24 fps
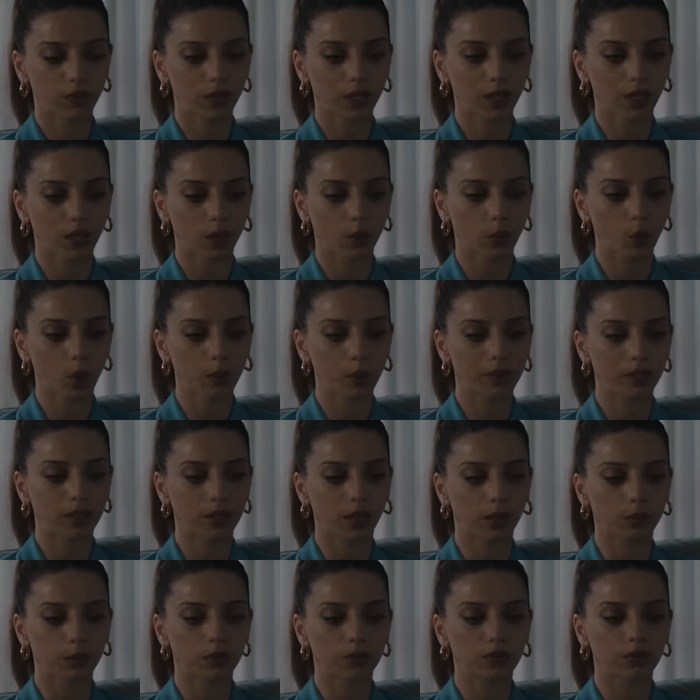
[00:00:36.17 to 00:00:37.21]
Jessica
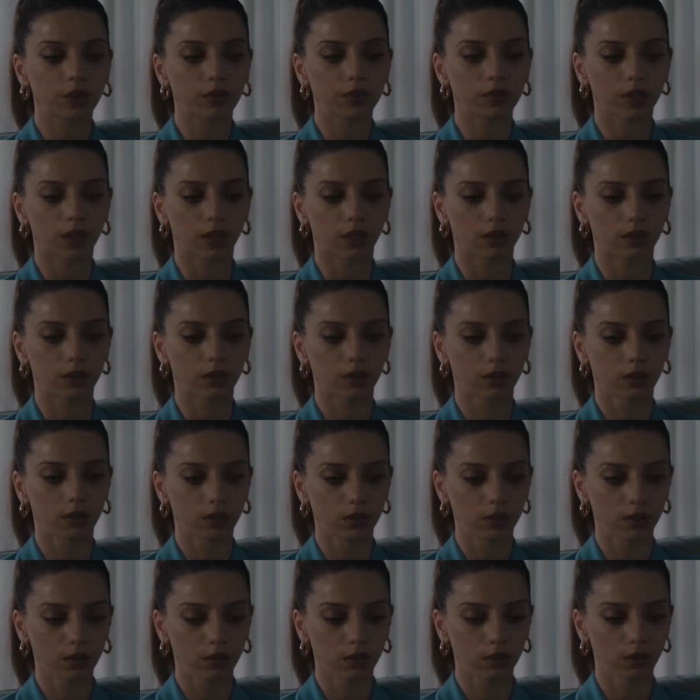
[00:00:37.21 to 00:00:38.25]
tells him that she doesn't want to